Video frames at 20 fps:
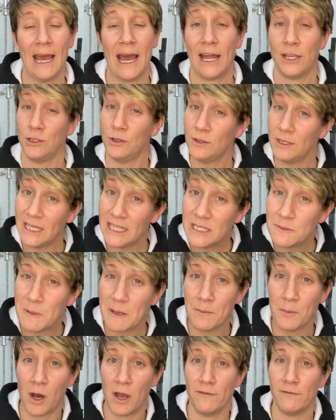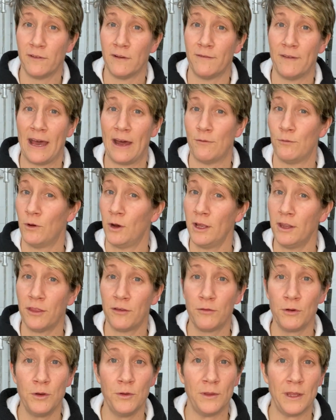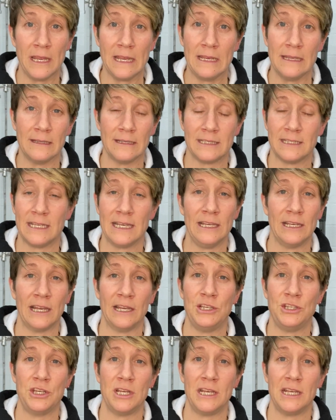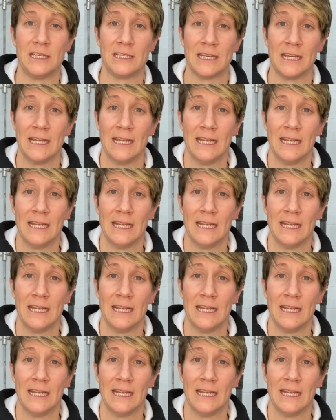And you need to be mindful of that right through the teenage years.